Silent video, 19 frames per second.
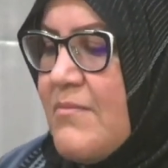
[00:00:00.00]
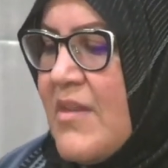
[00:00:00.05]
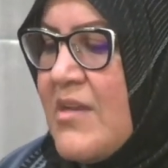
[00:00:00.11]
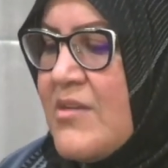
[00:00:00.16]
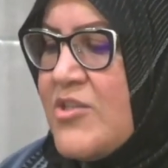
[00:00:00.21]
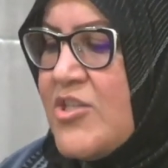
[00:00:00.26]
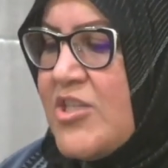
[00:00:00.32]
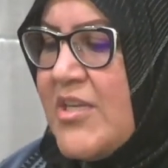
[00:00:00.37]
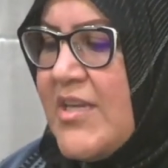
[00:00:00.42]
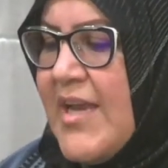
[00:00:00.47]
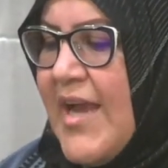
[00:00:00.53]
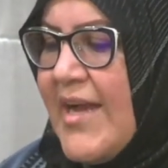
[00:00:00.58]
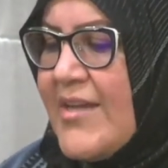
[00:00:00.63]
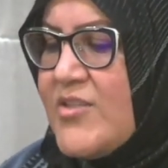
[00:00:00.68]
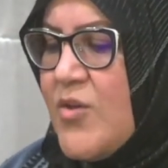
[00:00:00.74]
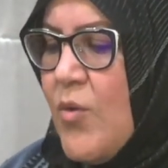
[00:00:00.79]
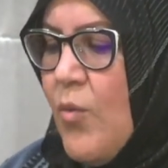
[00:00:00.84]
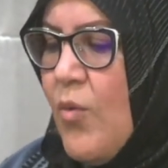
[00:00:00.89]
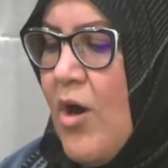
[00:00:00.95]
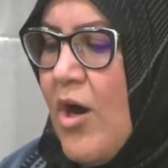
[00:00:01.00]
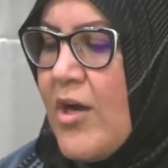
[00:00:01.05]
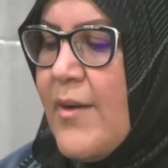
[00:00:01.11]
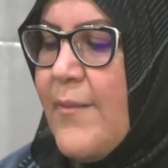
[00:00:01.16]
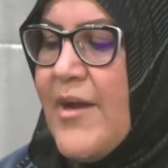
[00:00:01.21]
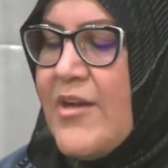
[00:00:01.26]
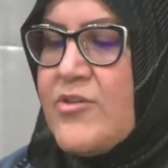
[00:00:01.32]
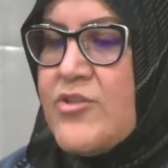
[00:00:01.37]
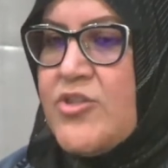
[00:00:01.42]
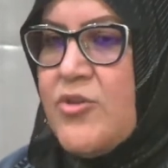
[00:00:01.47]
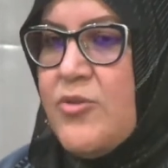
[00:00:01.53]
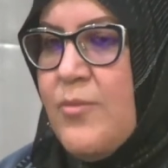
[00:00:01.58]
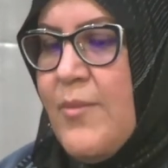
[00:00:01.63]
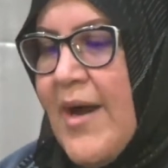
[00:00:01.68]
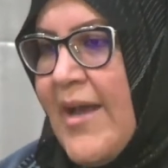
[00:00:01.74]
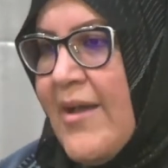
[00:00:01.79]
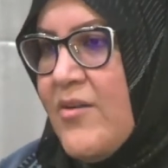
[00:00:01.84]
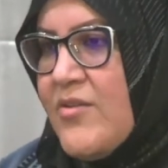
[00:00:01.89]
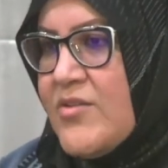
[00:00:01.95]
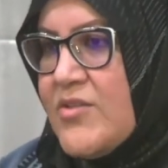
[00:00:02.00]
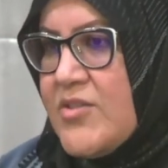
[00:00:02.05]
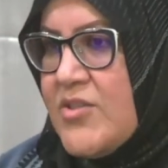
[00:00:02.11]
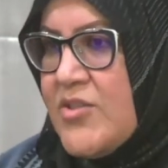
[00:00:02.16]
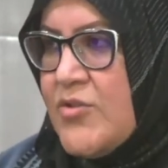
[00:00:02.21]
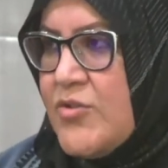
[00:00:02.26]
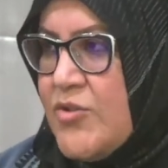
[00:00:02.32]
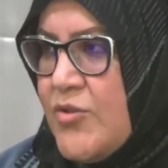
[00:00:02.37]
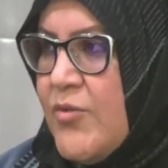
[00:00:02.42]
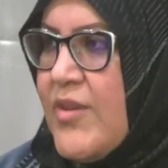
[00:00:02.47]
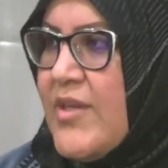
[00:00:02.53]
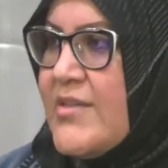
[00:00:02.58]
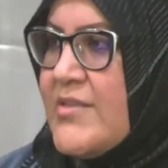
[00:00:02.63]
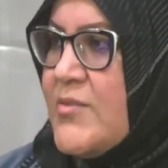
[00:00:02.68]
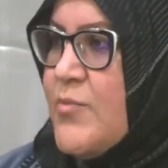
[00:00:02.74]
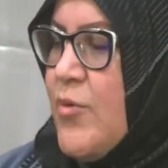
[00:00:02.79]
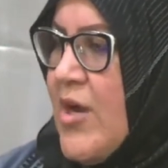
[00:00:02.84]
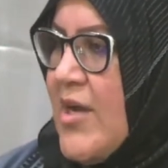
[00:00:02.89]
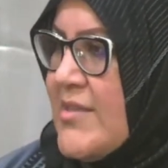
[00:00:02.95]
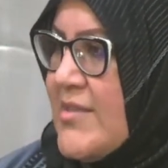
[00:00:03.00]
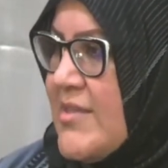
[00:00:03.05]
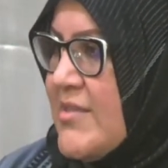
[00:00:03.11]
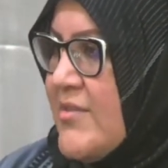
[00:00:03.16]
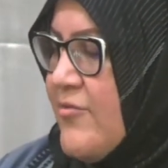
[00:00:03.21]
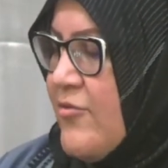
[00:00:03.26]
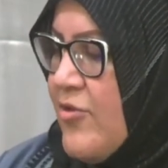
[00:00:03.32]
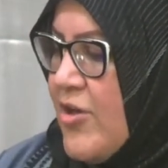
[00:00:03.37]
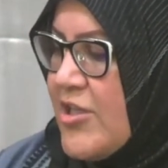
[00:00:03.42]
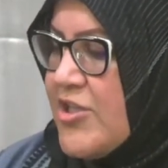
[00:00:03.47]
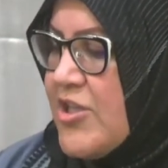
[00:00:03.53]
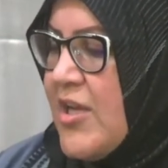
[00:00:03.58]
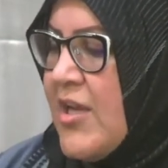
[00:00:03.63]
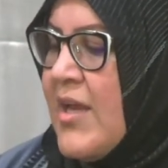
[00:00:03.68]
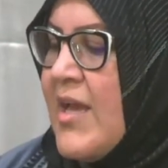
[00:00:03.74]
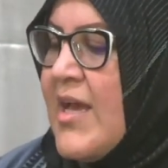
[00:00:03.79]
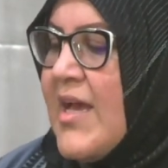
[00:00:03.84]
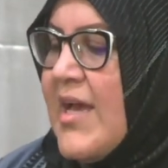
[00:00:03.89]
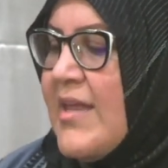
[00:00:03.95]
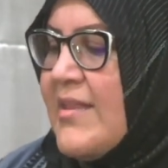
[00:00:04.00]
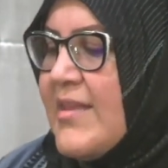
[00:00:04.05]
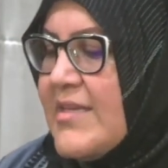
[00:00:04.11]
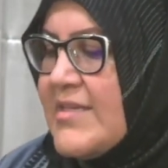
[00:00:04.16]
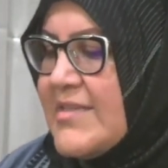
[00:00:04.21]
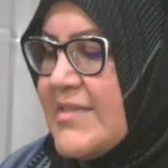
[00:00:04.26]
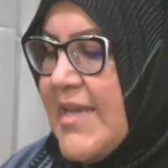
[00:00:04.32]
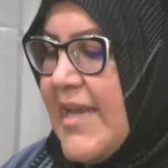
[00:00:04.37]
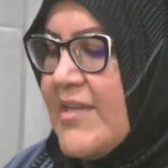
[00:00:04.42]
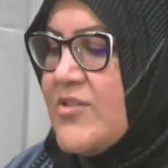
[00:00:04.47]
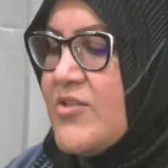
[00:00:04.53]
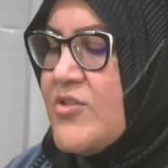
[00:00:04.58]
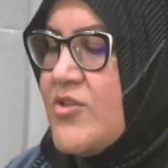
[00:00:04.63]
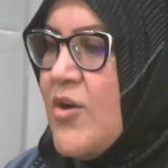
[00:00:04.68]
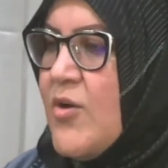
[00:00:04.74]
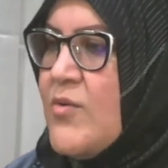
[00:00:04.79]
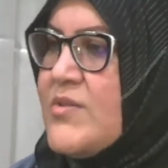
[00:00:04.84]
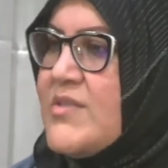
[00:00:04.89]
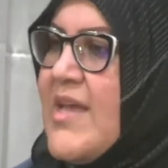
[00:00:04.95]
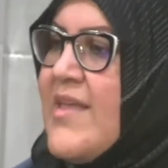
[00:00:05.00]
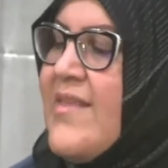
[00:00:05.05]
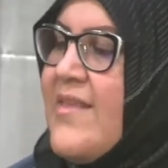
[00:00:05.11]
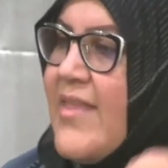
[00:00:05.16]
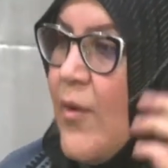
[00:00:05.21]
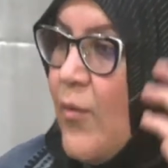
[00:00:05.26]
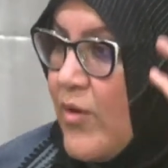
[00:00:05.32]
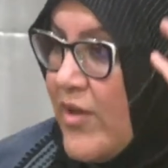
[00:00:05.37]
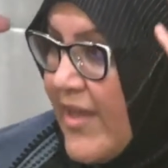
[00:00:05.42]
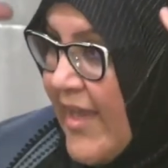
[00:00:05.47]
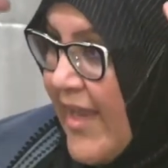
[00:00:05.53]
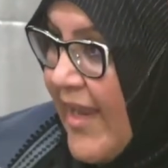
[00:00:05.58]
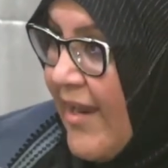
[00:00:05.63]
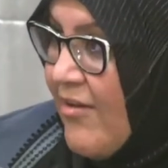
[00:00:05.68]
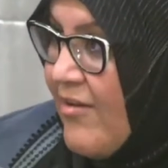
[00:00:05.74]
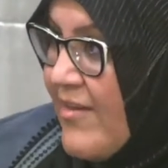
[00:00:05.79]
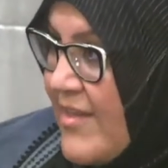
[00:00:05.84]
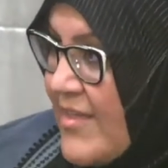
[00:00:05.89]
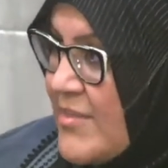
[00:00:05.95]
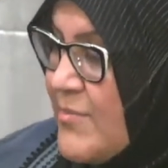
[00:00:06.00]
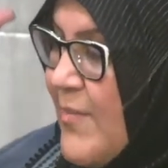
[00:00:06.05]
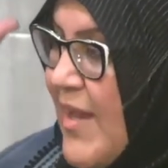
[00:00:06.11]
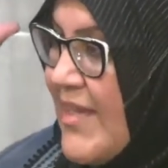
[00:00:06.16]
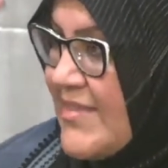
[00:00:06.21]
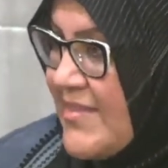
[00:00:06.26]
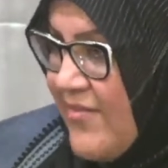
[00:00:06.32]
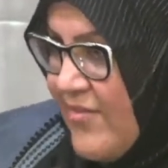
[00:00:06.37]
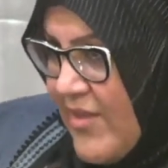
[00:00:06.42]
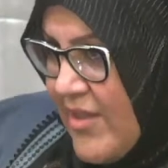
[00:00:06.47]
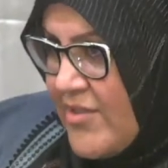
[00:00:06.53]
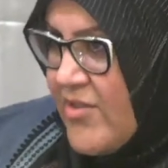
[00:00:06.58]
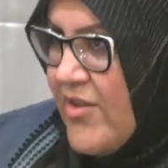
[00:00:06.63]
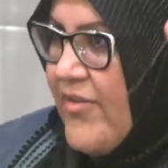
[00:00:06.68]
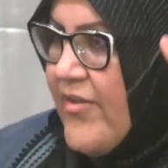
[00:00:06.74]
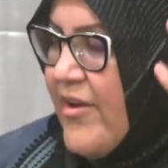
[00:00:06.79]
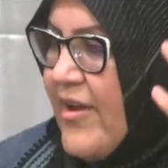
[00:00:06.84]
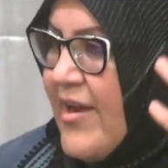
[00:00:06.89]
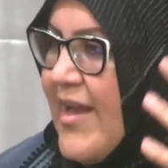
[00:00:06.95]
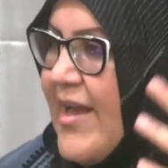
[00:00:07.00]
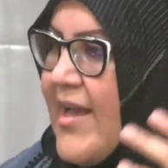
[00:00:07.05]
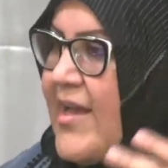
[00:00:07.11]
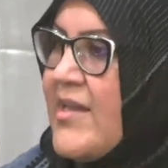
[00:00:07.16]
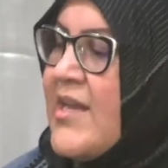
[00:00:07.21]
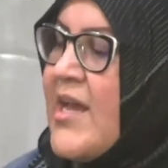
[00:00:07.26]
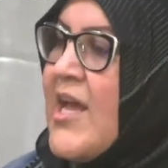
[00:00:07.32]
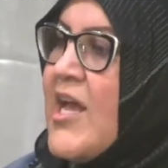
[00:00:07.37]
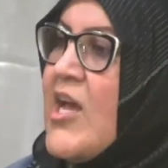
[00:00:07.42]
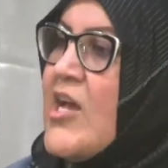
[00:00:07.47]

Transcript: she had to walk about 2 miles to do this process of crushing these date stones, and then they would carry these massive things on their head.